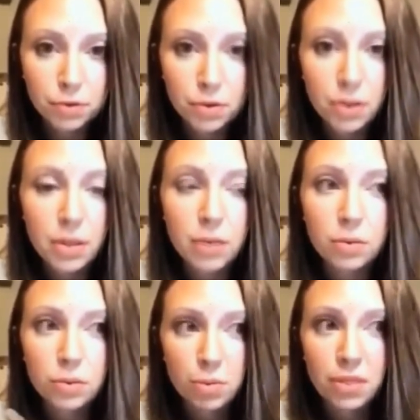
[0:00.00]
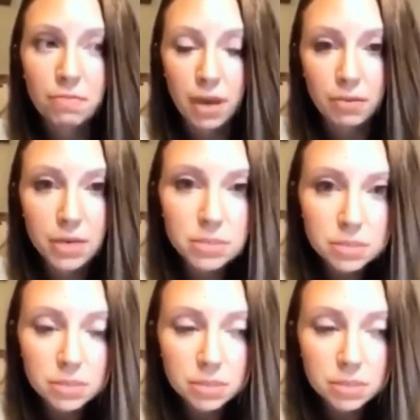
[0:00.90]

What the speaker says: fear that it will spread the virus.